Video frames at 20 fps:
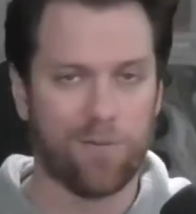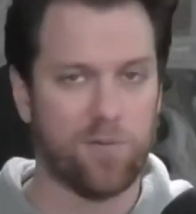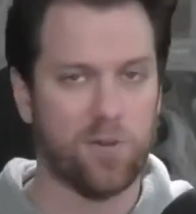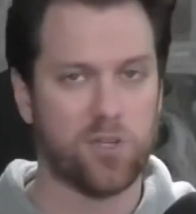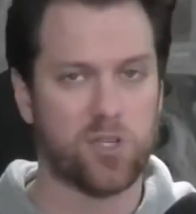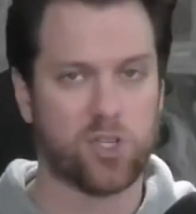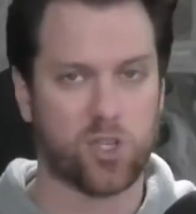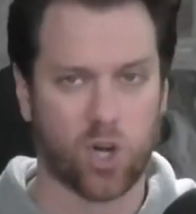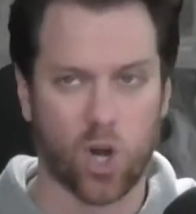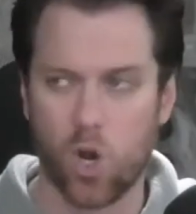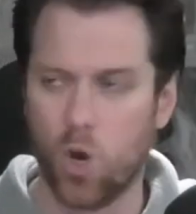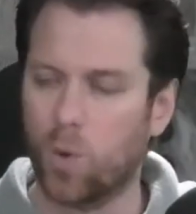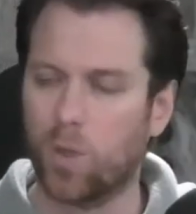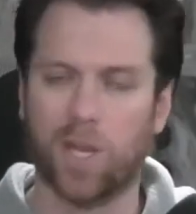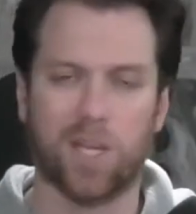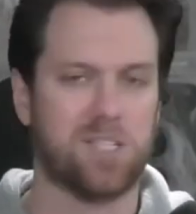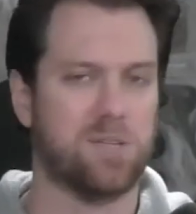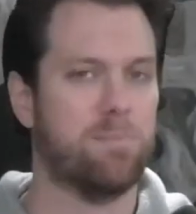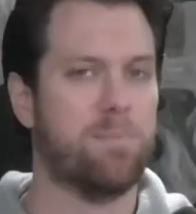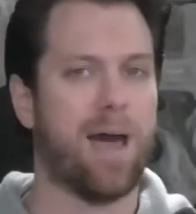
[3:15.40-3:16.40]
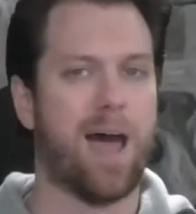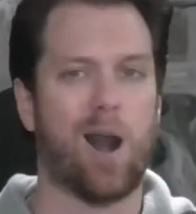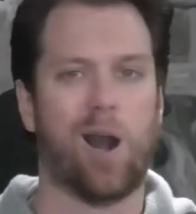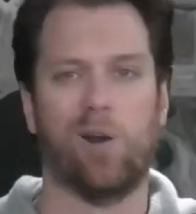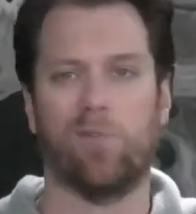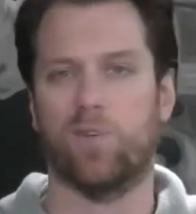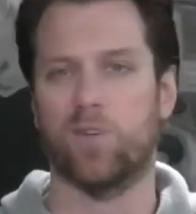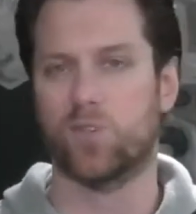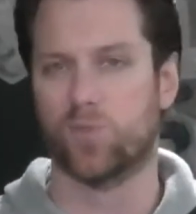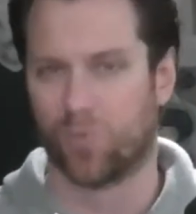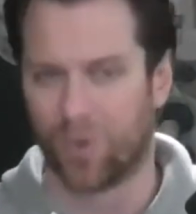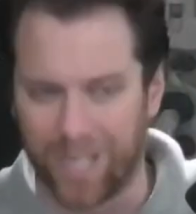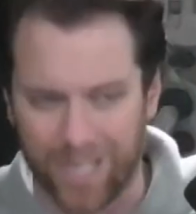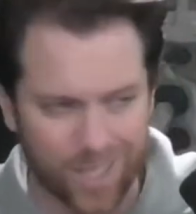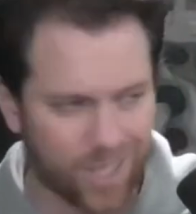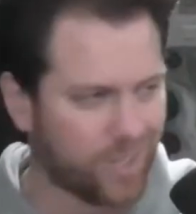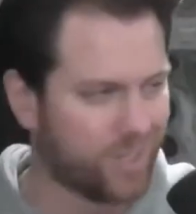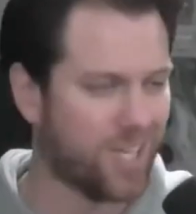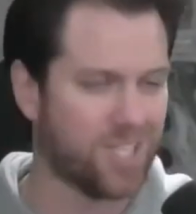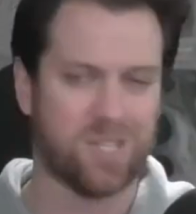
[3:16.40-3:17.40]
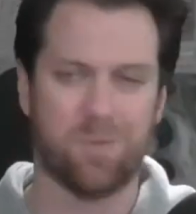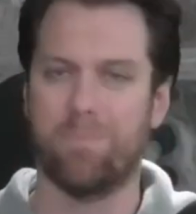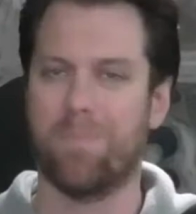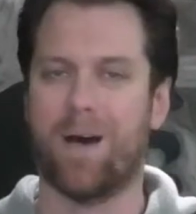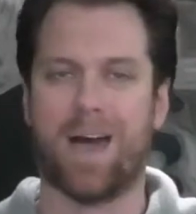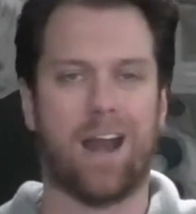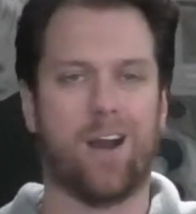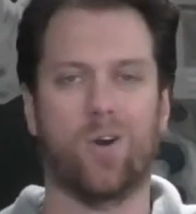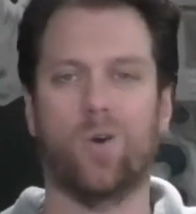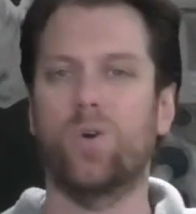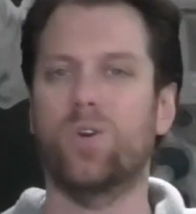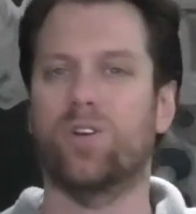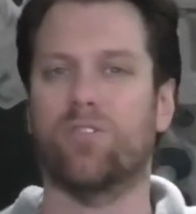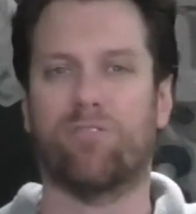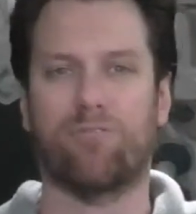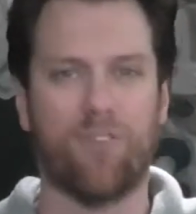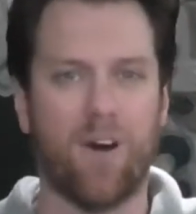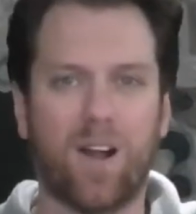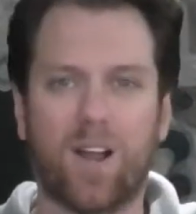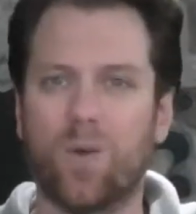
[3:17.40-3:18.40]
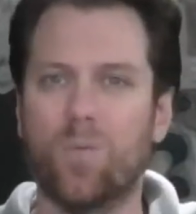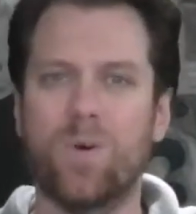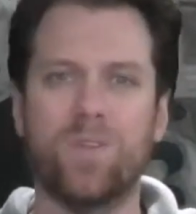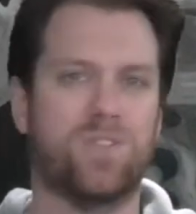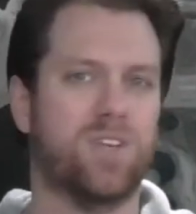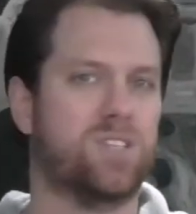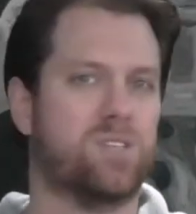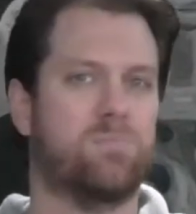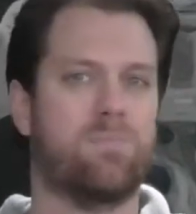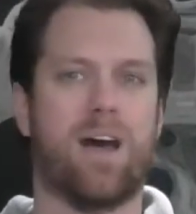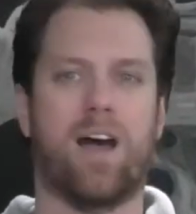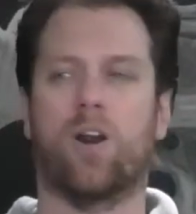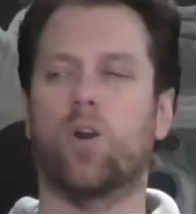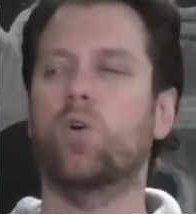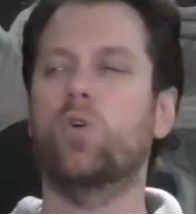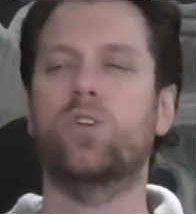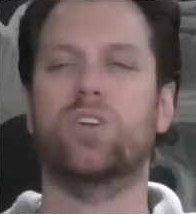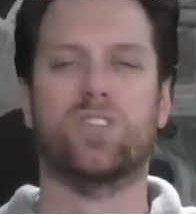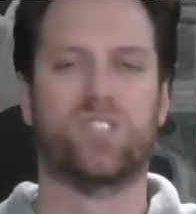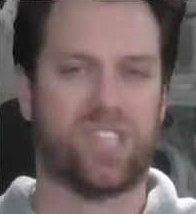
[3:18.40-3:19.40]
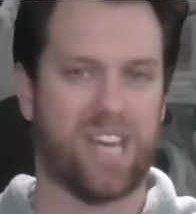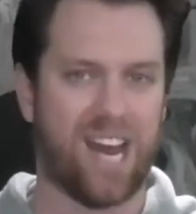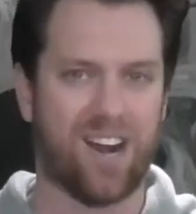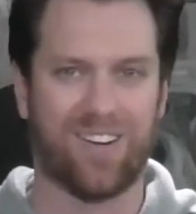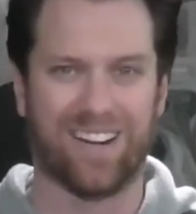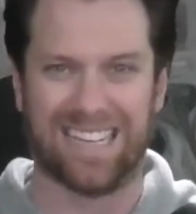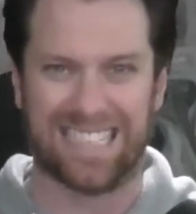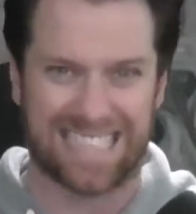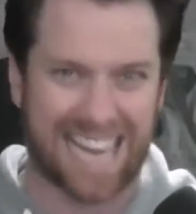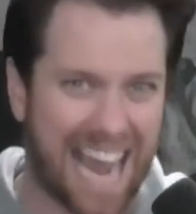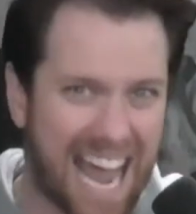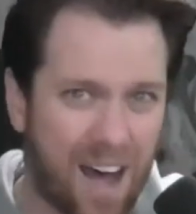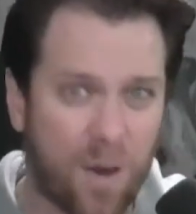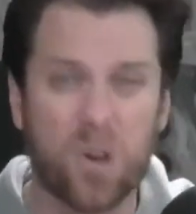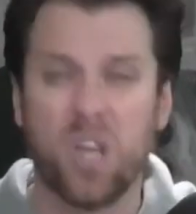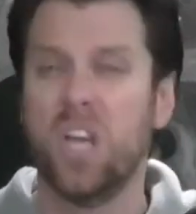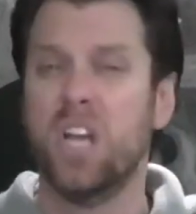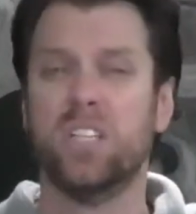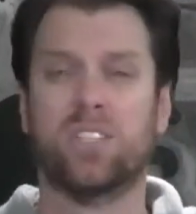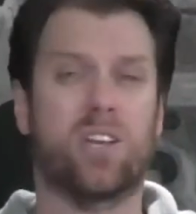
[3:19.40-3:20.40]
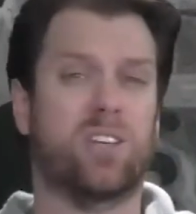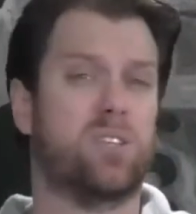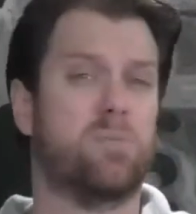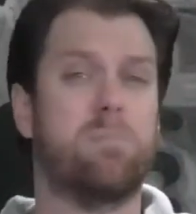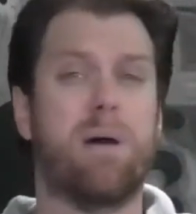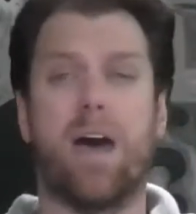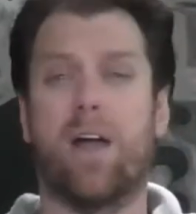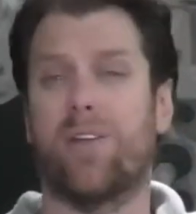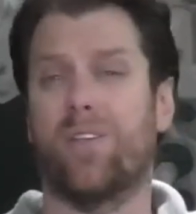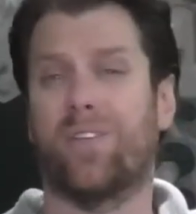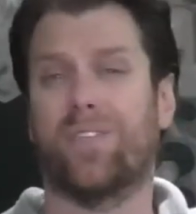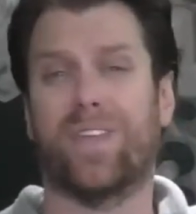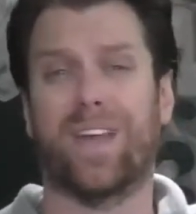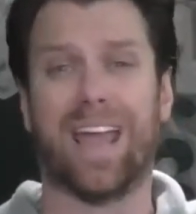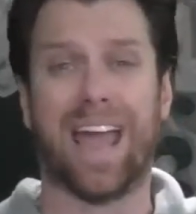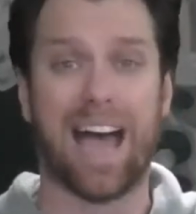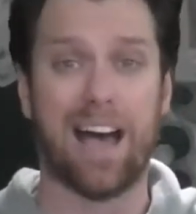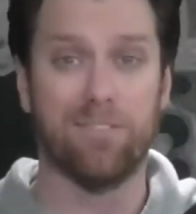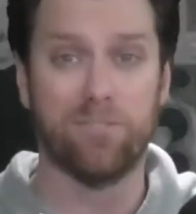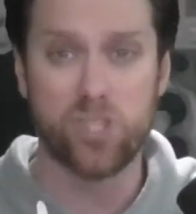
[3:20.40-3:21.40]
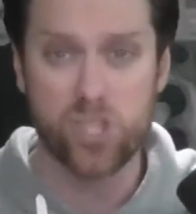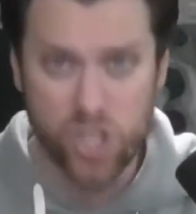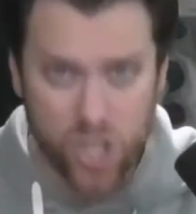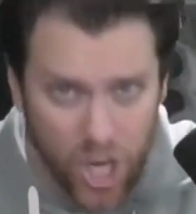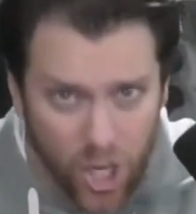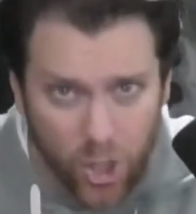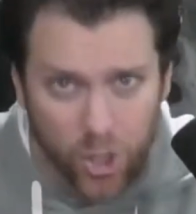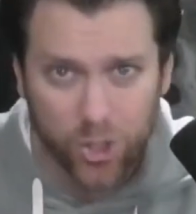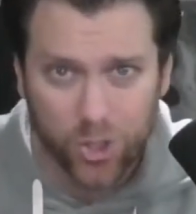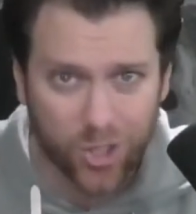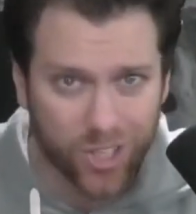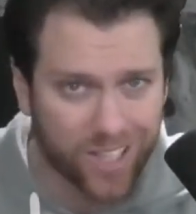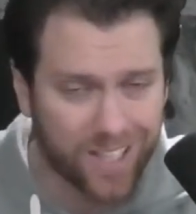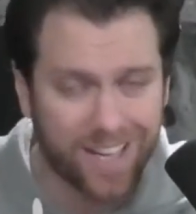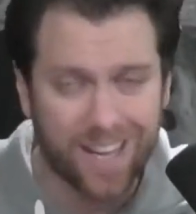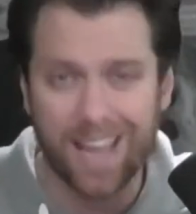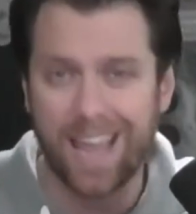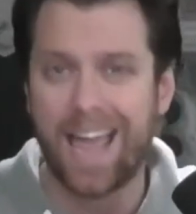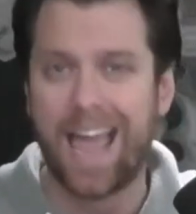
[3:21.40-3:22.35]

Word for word: it's true, doesn't matter if it's real, doesn't matter who you're fucking with, doesn't matter who you're tearing down, doesn't matter that they have children.